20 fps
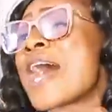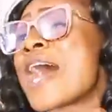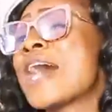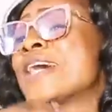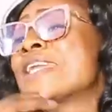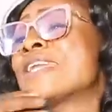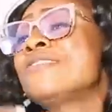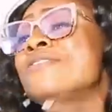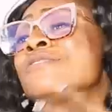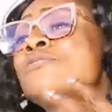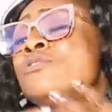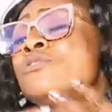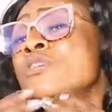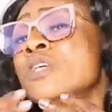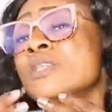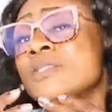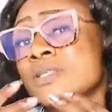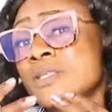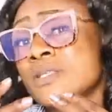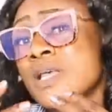and
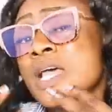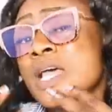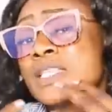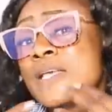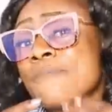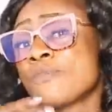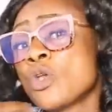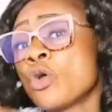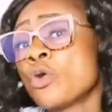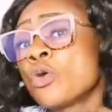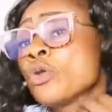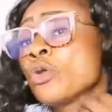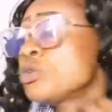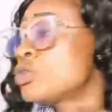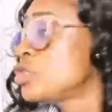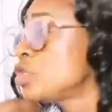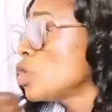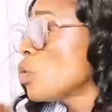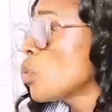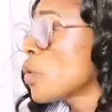this is something you're going
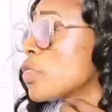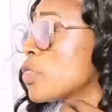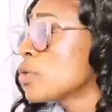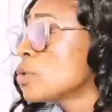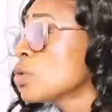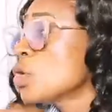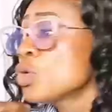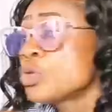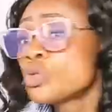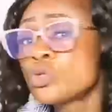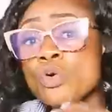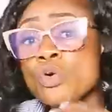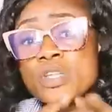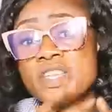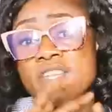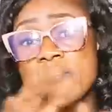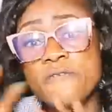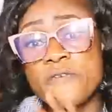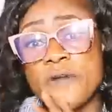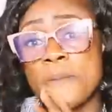to deal with two
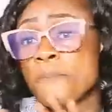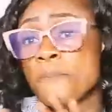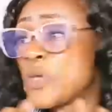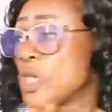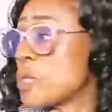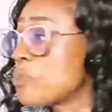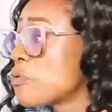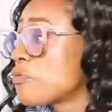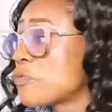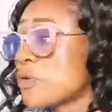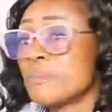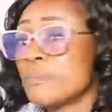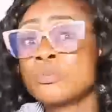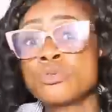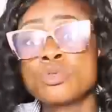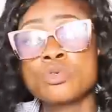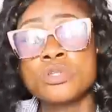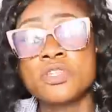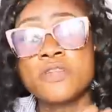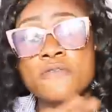different people from
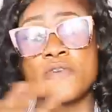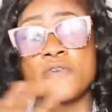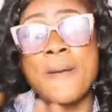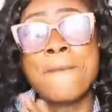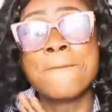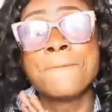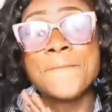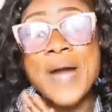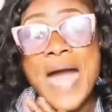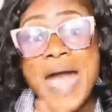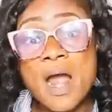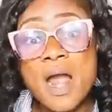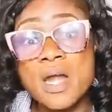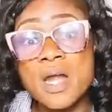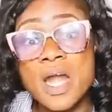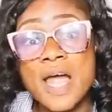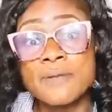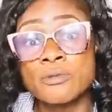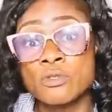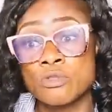two different
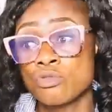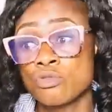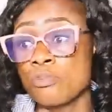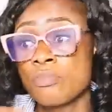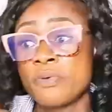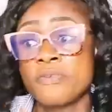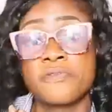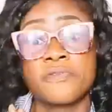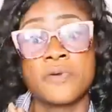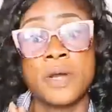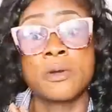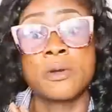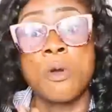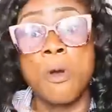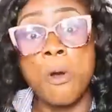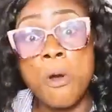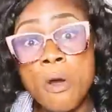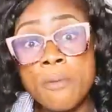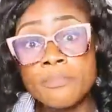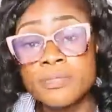backgrounds, two different
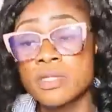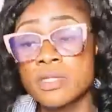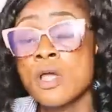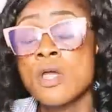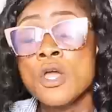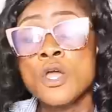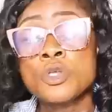homes.